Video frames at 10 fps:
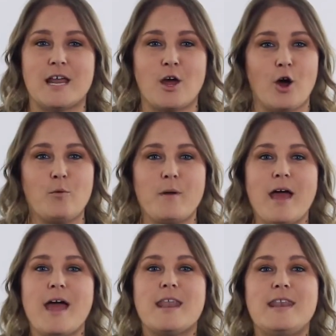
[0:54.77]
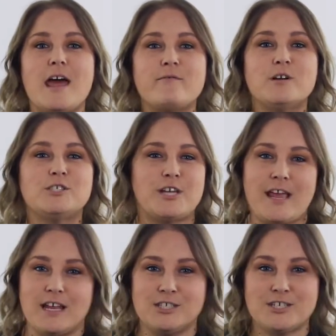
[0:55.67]
and hope never
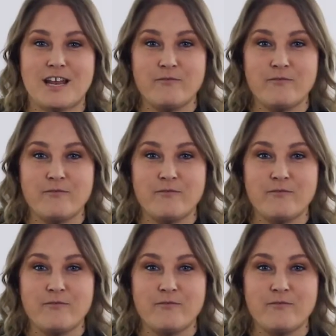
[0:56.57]
changed.